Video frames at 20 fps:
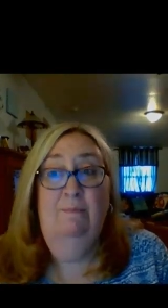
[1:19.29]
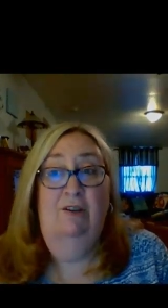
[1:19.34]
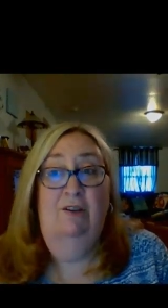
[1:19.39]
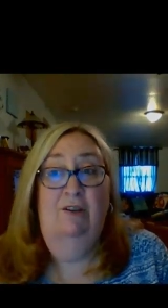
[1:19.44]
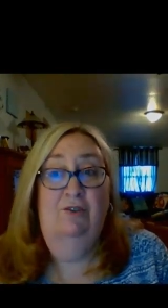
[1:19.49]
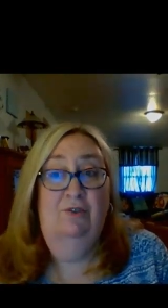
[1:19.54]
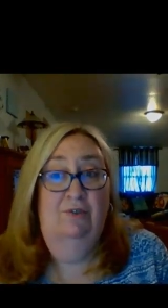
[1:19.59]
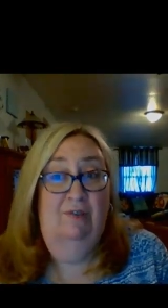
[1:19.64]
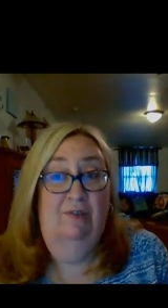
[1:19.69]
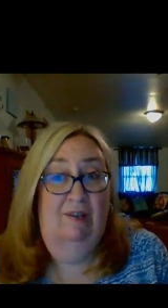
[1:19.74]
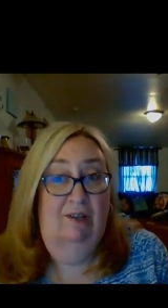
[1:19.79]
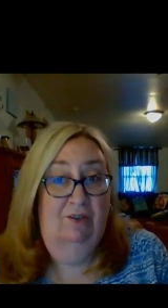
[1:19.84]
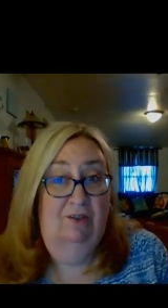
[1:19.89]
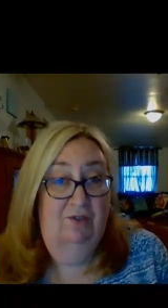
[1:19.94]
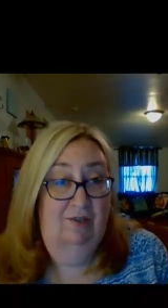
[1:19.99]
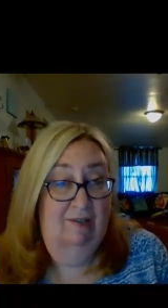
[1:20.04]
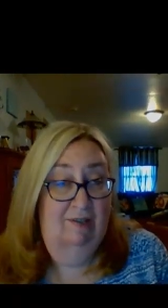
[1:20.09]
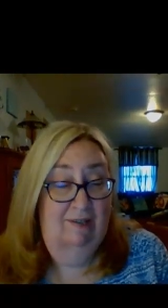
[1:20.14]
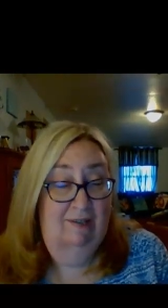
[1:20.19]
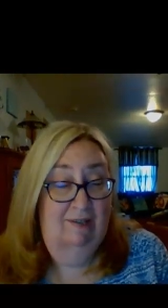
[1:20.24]
Make sure that each
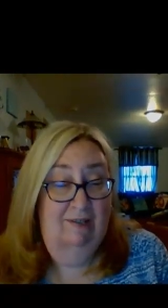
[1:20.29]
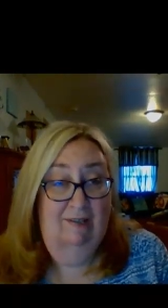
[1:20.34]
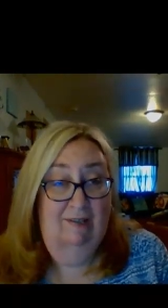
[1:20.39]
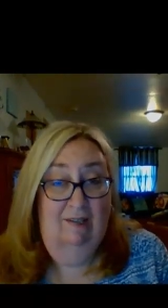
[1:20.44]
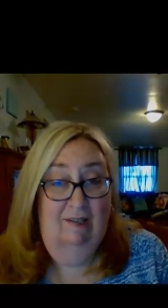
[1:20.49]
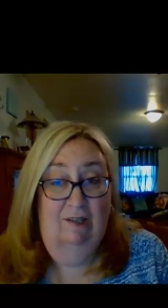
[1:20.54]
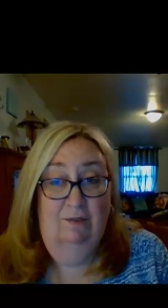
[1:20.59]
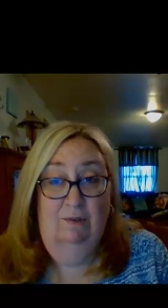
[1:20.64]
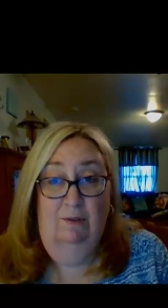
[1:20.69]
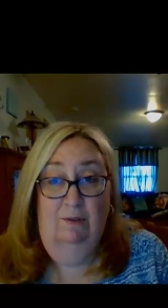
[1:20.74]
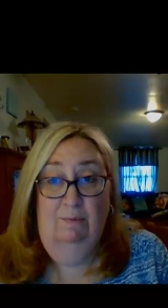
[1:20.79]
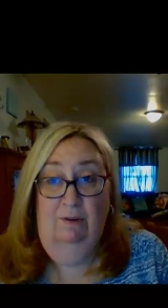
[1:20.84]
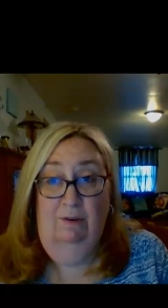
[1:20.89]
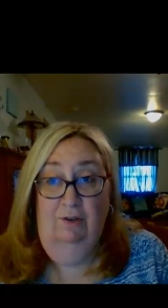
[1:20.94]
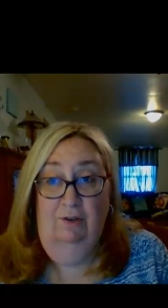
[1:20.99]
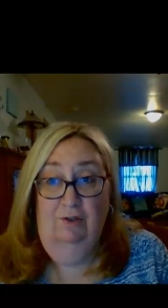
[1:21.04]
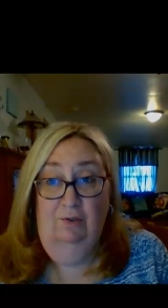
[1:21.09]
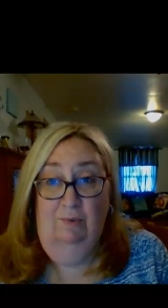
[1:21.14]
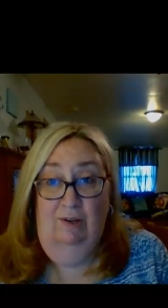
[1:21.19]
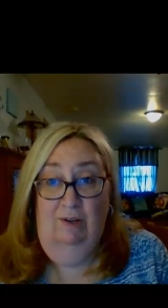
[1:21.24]
sentence ends with a
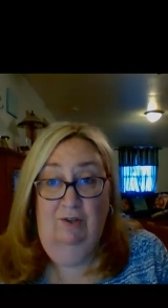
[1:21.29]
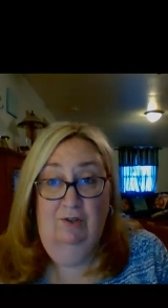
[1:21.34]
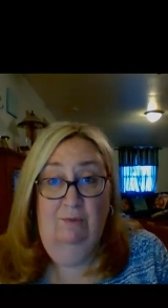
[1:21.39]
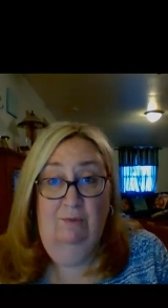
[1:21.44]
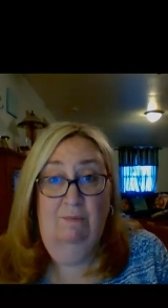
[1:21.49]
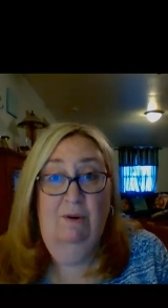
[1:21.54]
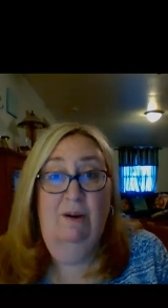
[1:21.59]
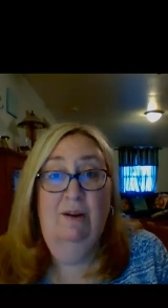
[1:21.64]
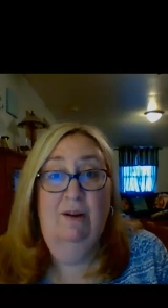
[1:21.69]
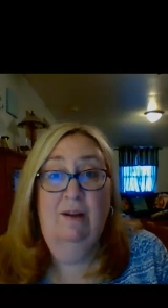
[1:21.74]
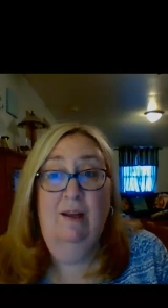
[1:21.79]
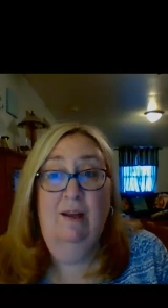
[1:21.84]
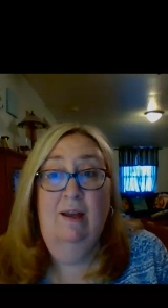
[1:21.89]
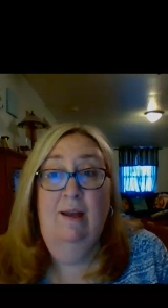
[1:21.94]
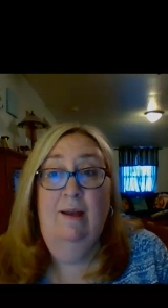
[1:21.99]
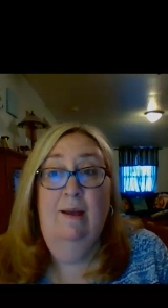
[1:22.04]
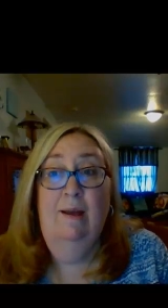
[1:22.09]
punctuation mark.